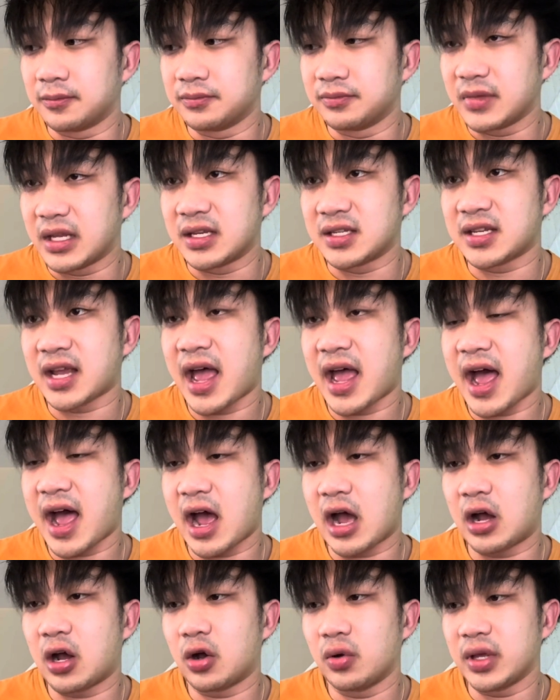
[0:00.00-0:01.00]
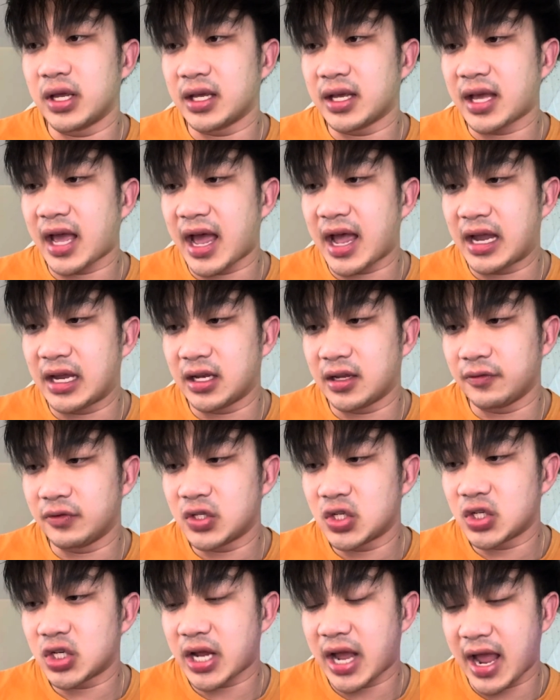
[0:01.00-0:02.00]
is how it kind of
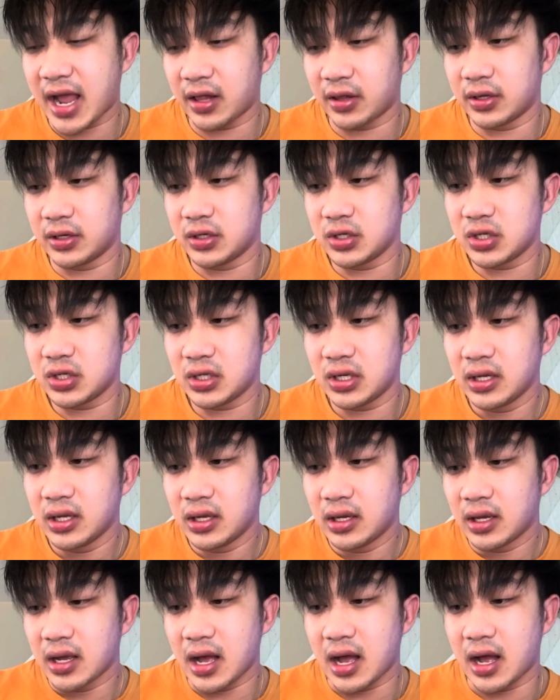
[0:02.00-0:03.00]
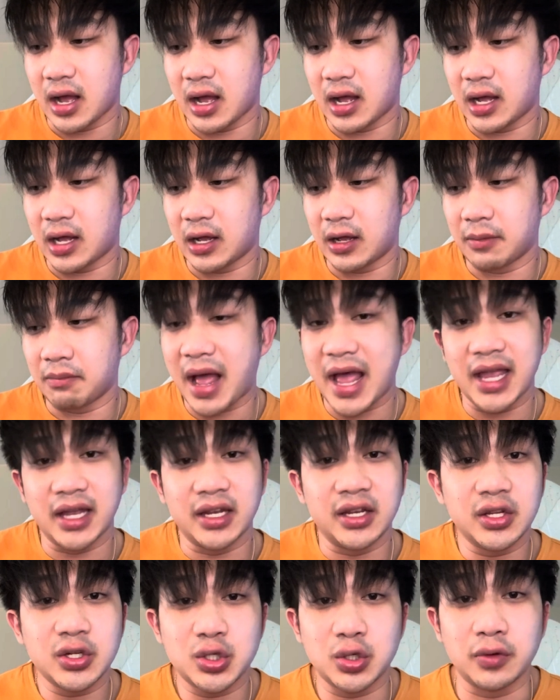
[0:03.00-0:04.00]
challenged my
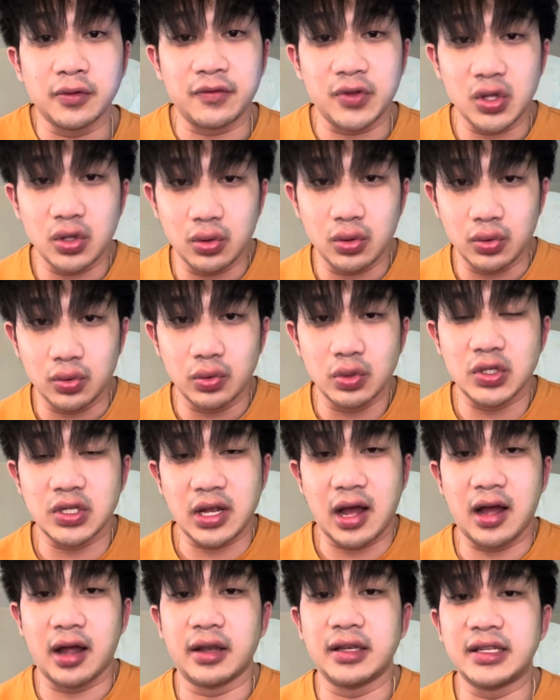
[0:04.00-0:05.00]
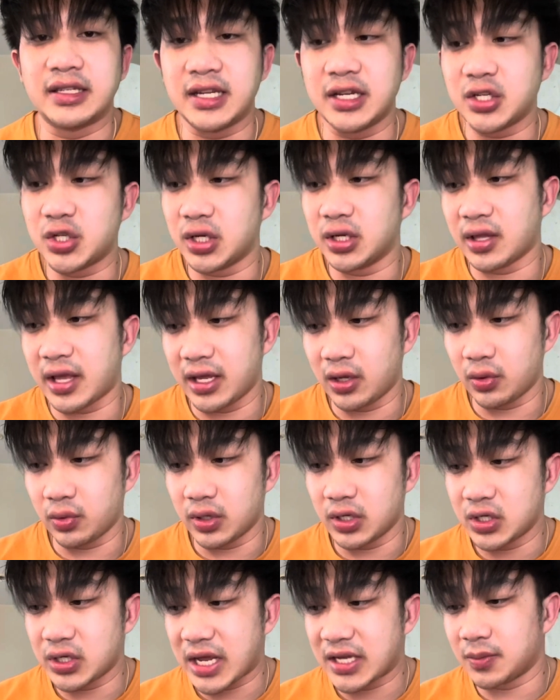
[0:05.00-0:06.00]
initial views on teaching
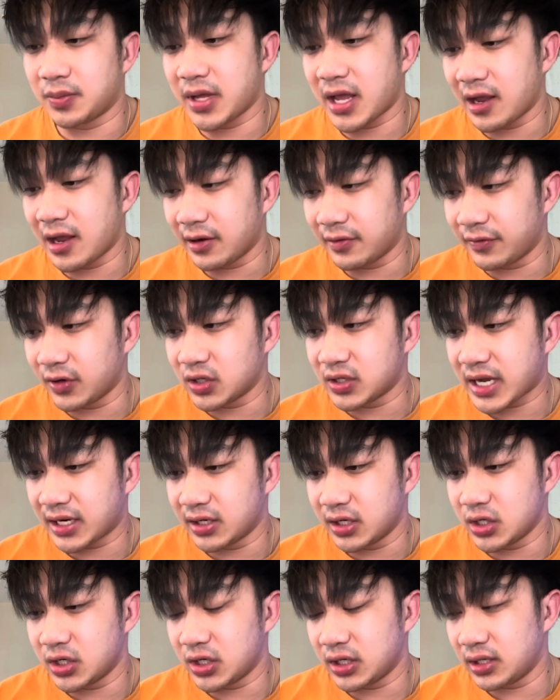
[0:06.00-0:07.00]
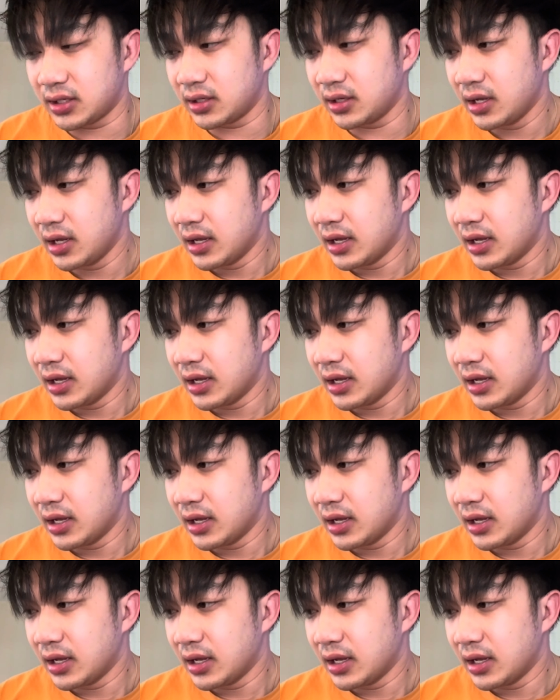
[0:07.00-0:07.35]
language as a behavior technician.